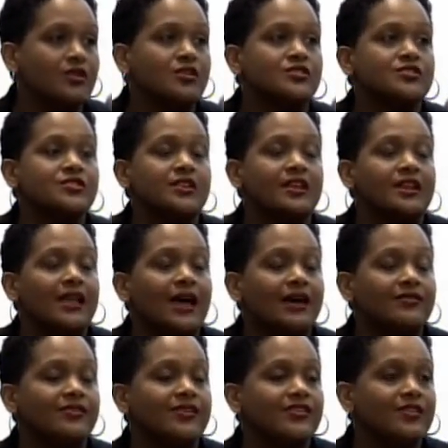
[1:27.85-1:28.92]
So they'll
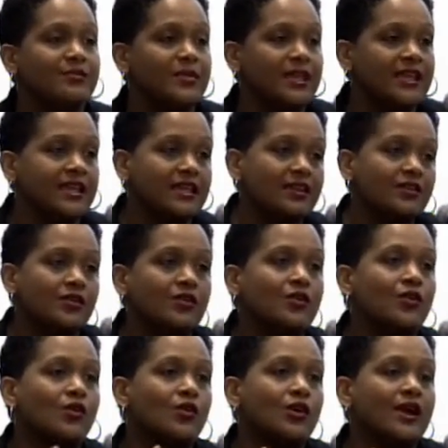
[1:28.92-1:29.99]
have the main,
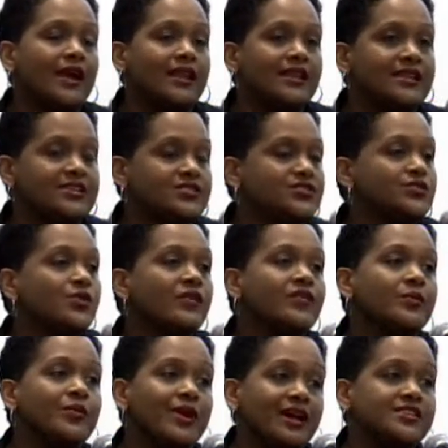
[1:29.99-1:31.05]
or at least two of the
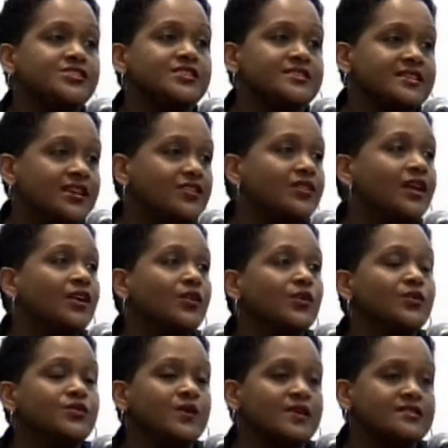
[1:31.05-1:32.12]
branches that you can
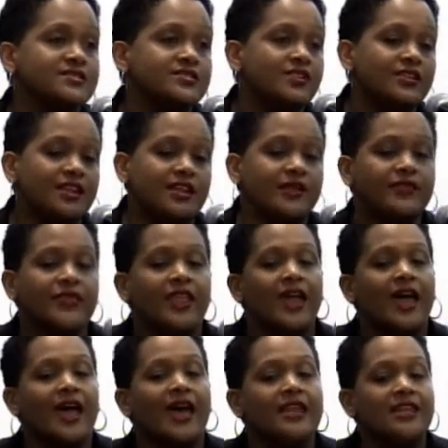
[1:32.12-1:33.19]
go to and study.
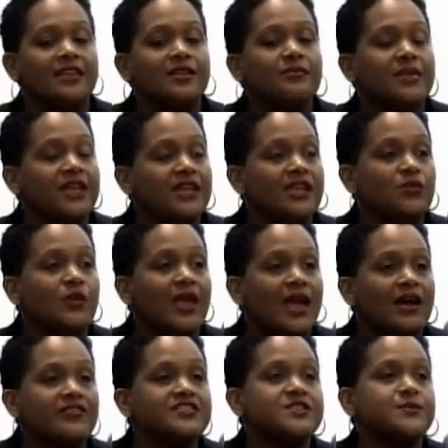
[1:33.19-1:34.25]
And in the main, we
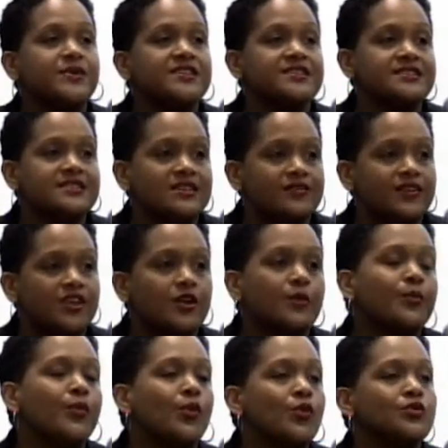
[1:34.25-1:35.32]
have specific
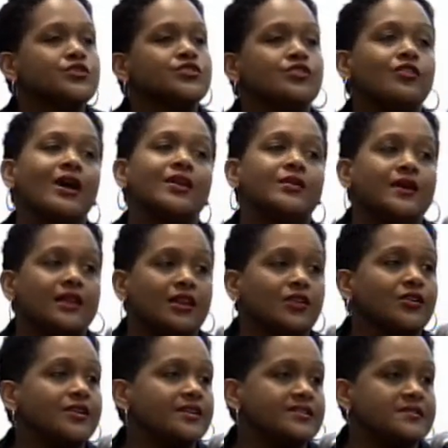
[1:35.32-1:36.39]
postgraduate
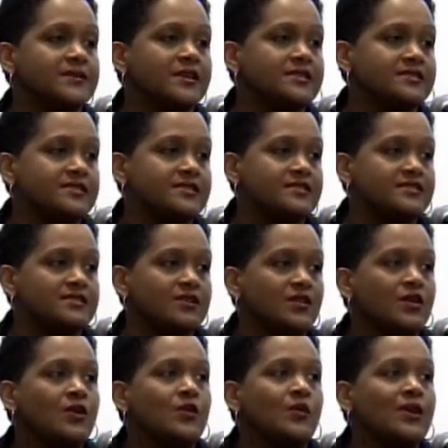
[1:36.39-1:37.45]
learning spaces.
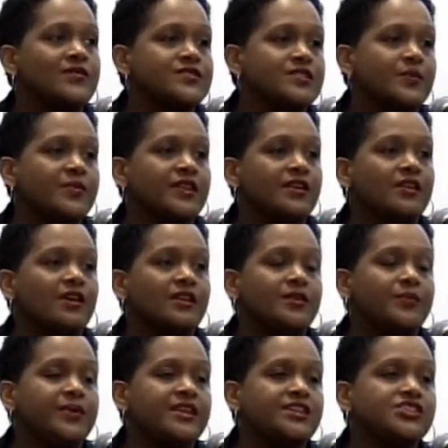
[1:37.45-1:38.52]
We have something called the
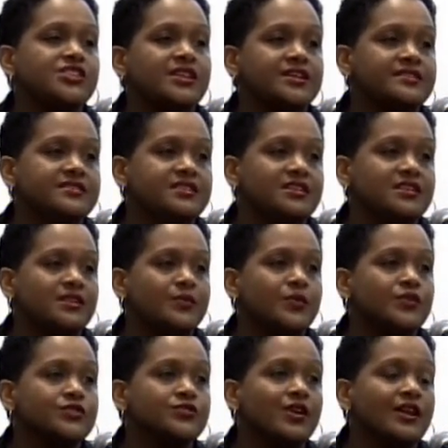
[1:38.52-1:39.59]
PGLC, the
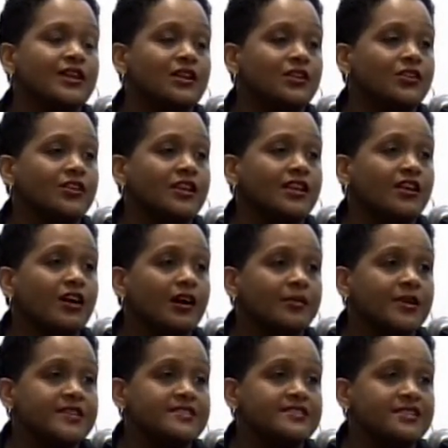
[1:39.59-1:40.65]
Postgraduate Learning
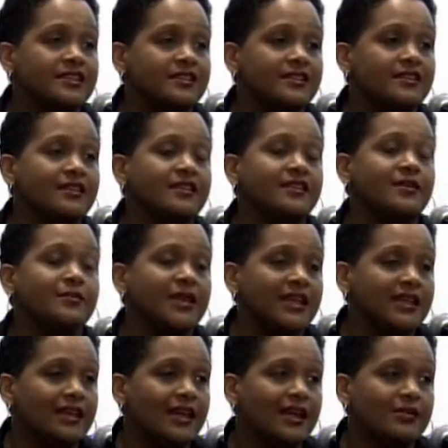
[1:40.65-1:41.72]
Commons, in the
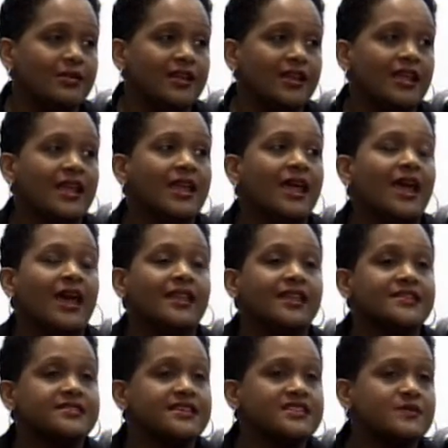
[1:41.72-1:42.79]
main library. And
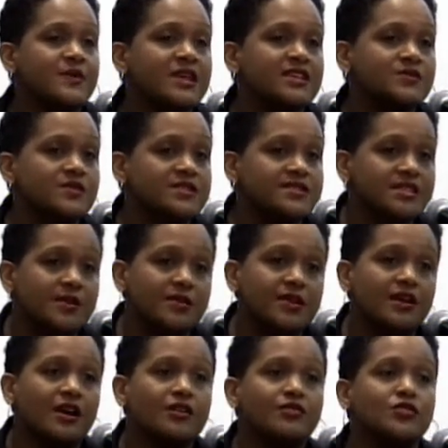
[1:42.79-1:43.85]
that's a space with
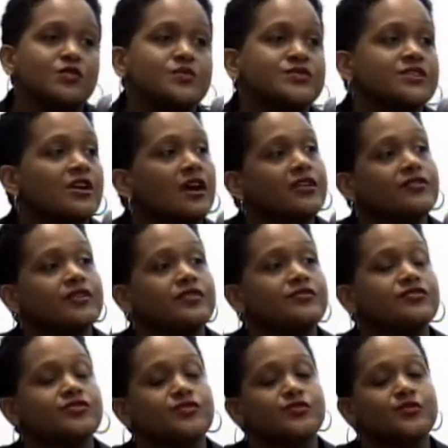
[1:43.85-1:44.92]
seminar rooms,
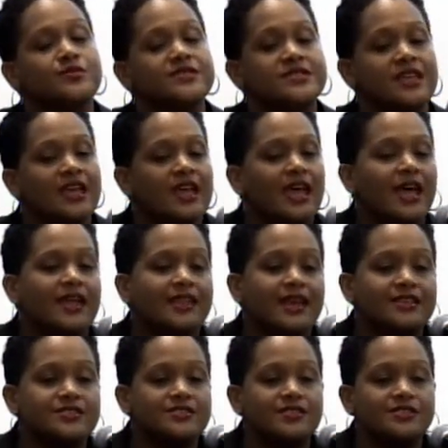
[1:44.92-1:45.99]
conference rooms, and
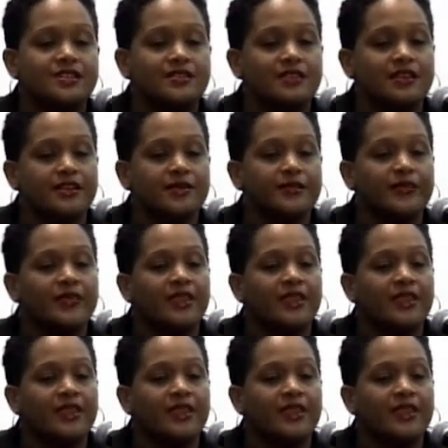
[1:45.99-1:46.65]
that sort of thing.